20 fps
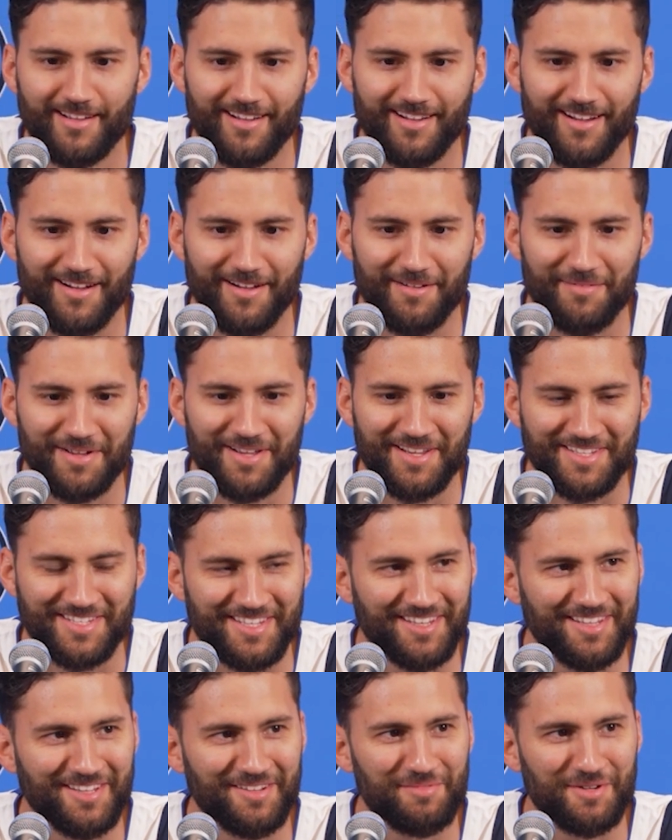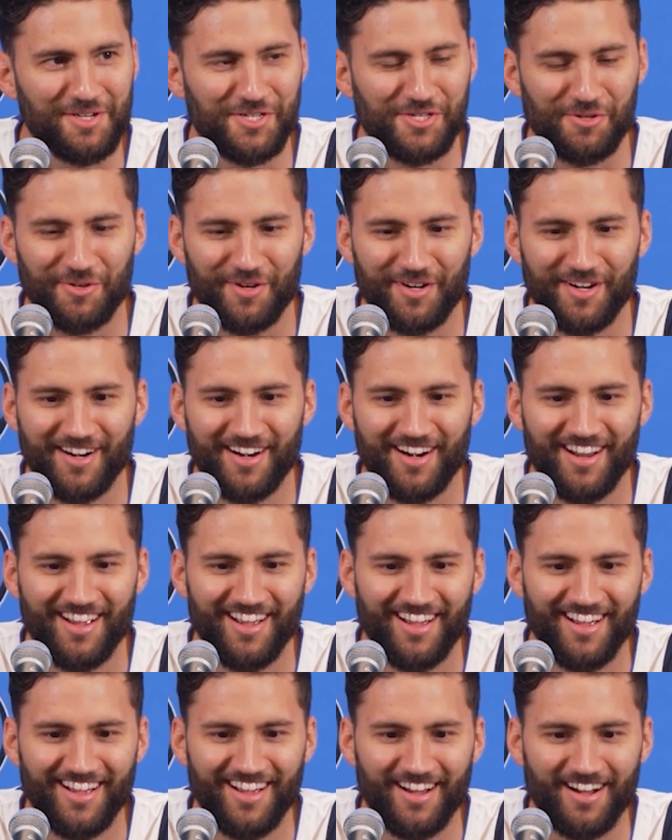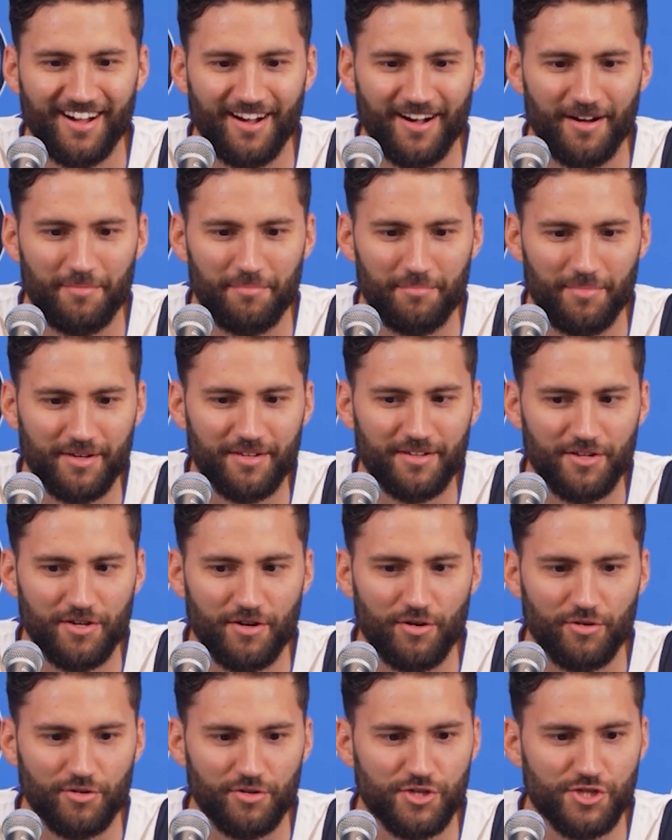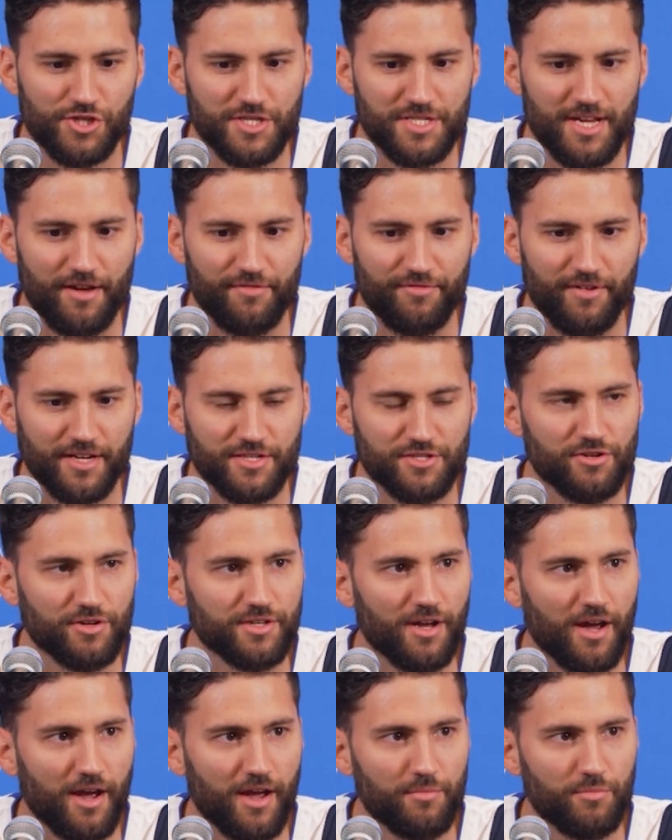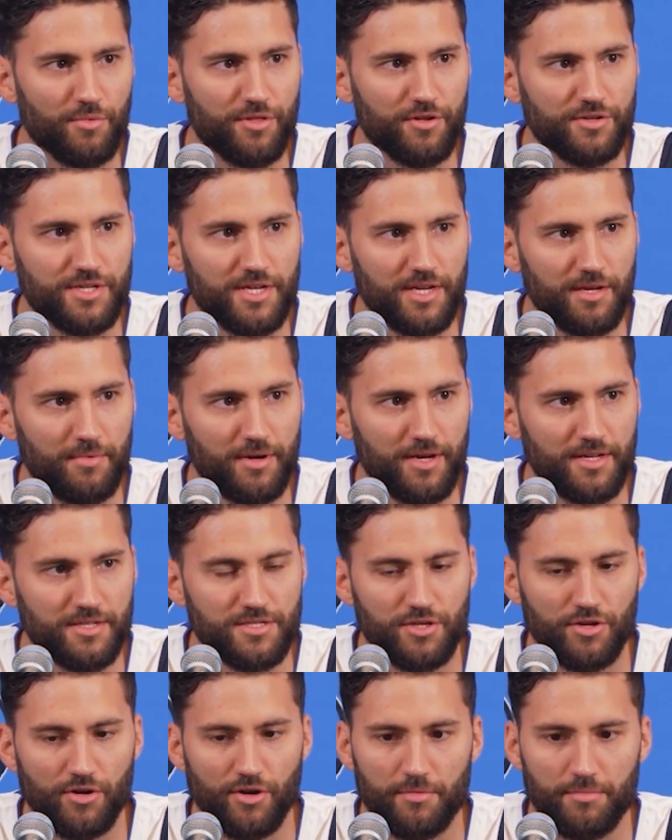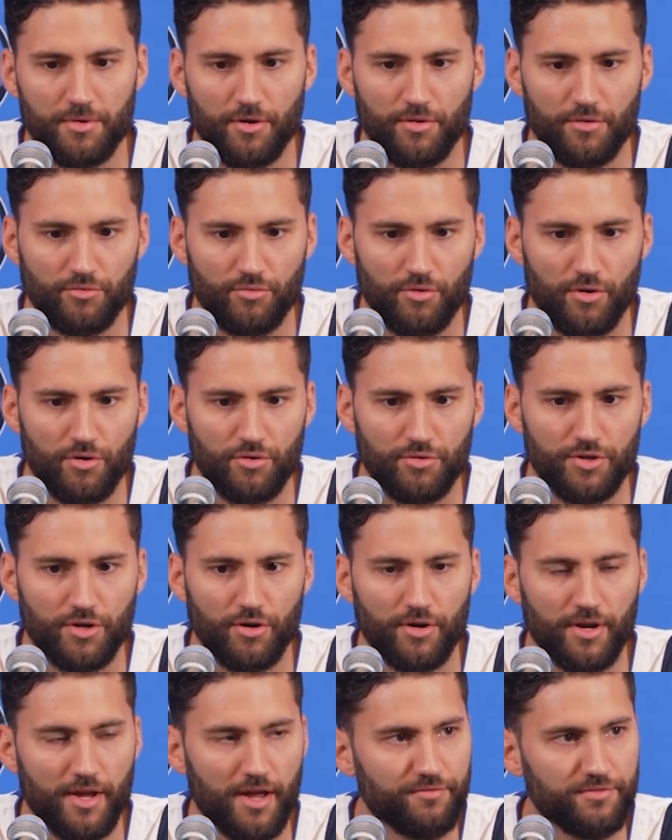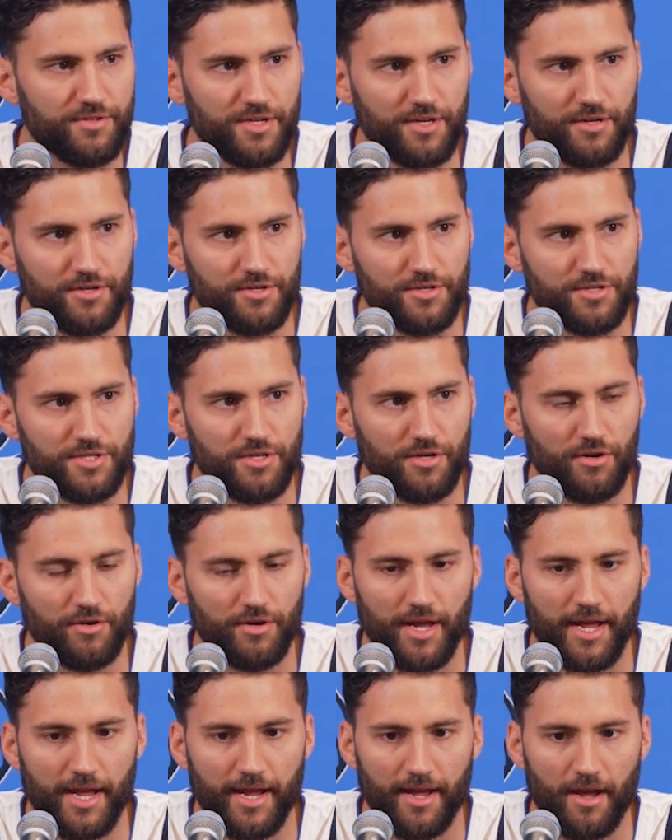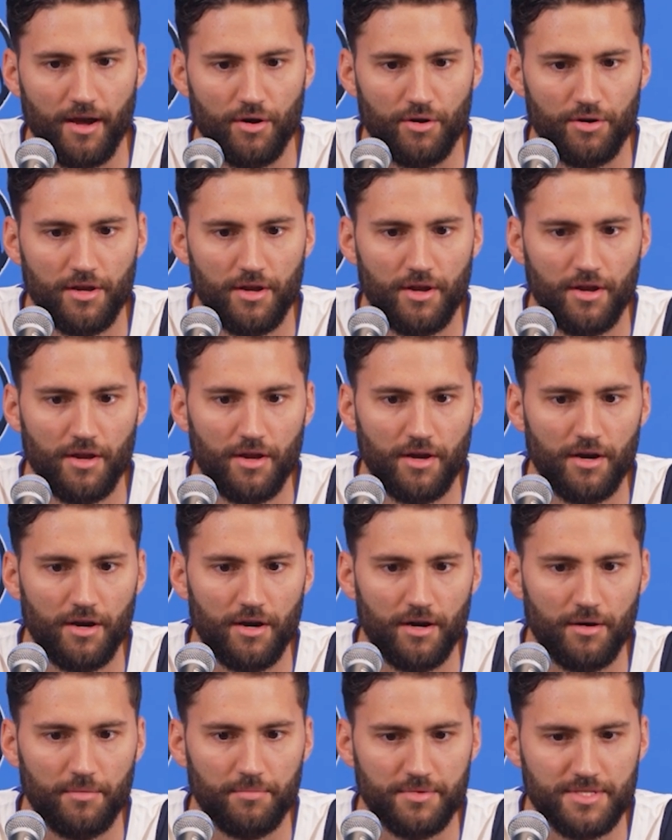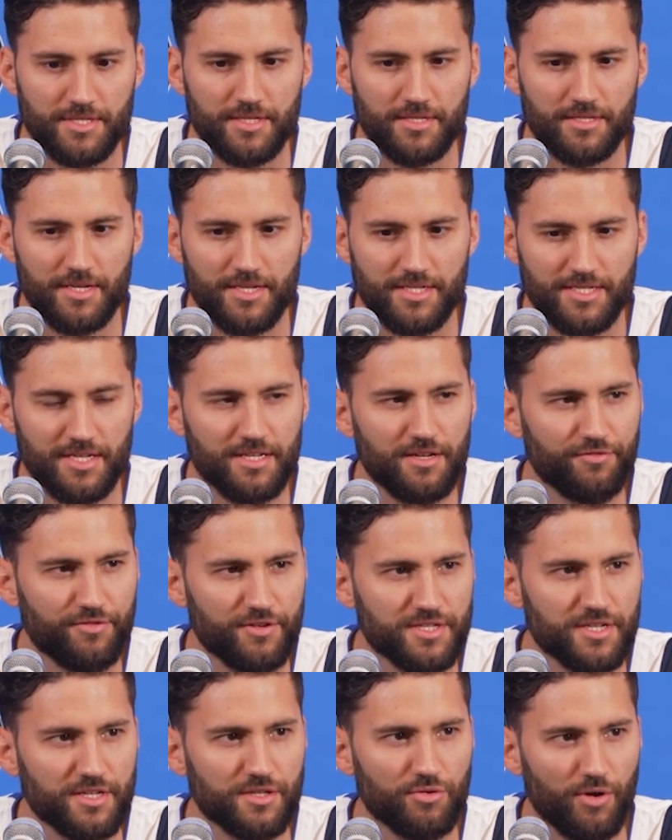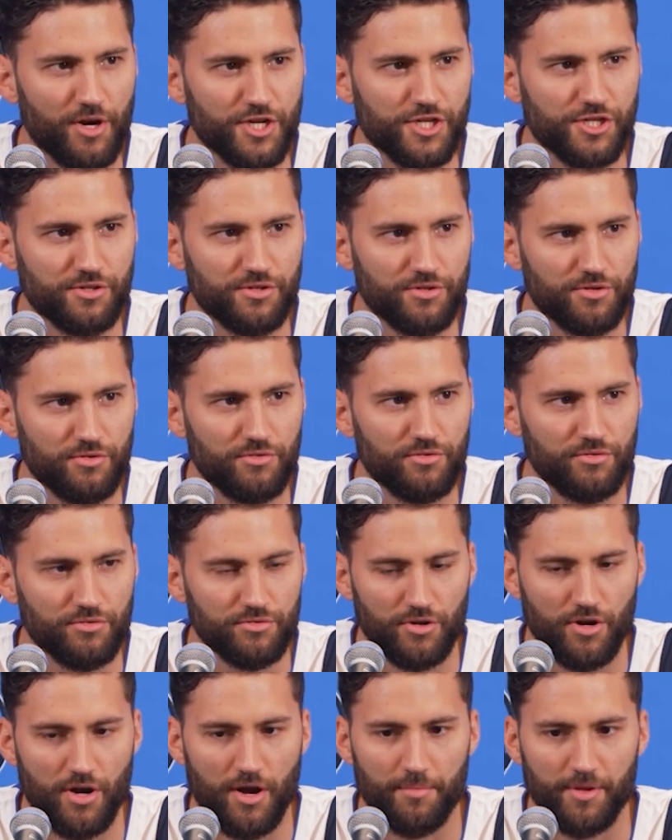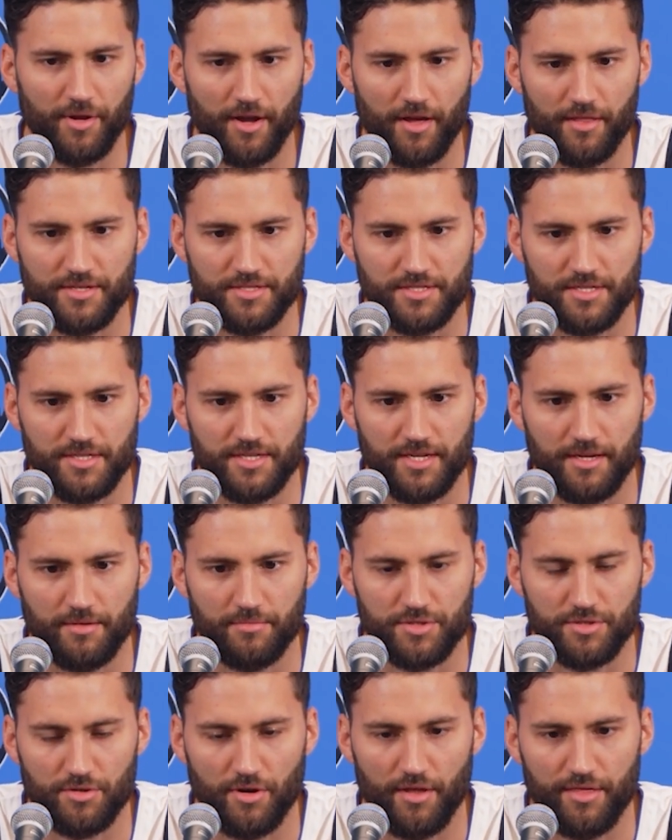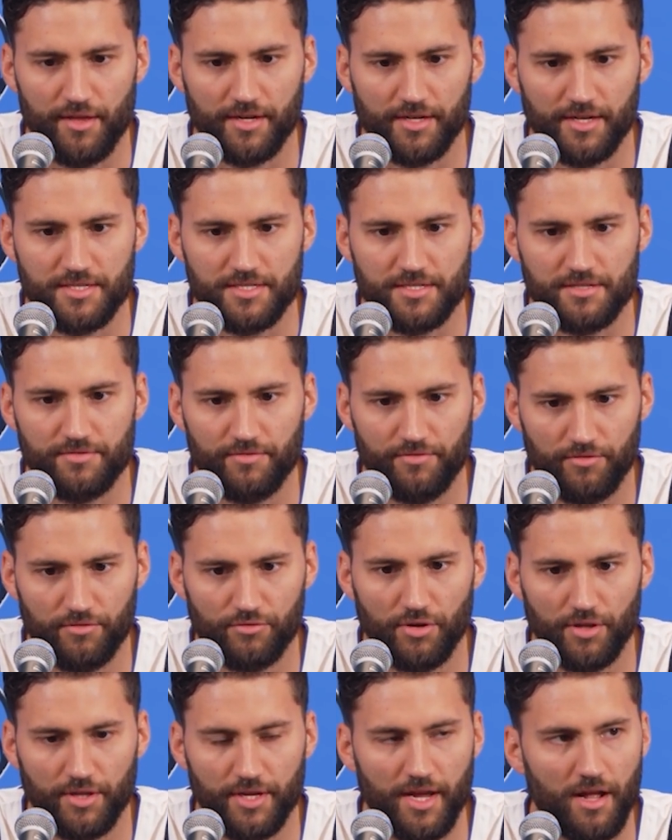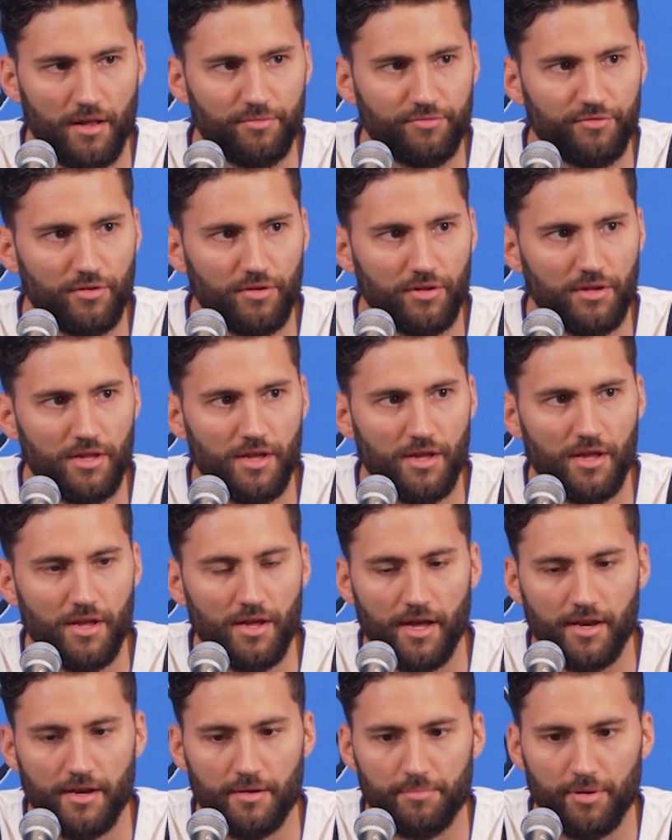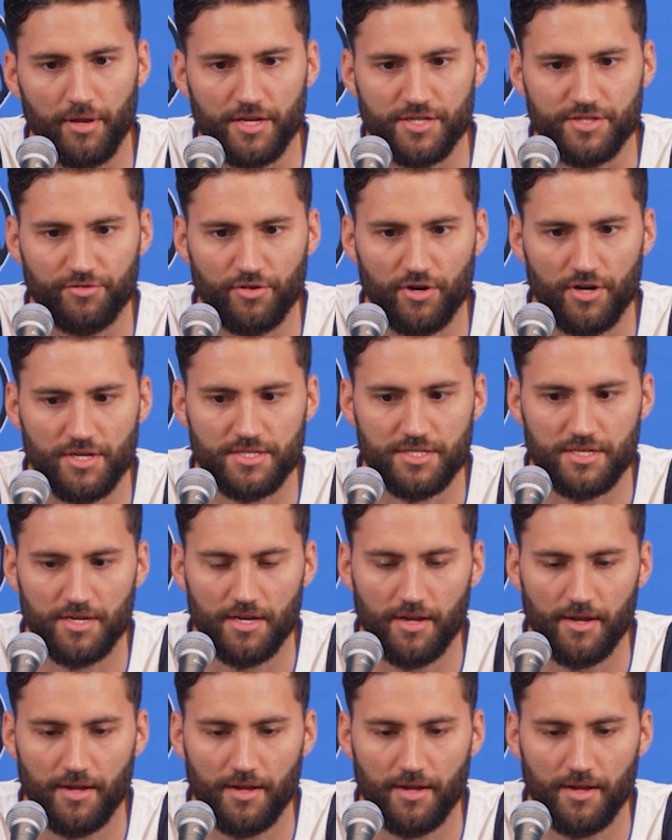It's a little bit shorter. But, you know, you just have extra time with your teammates. You're going to be on the road. You're going to have dinners. You're going to hang out. It's a different situation to come together as a team. So I think that's really helpful and a plus for us.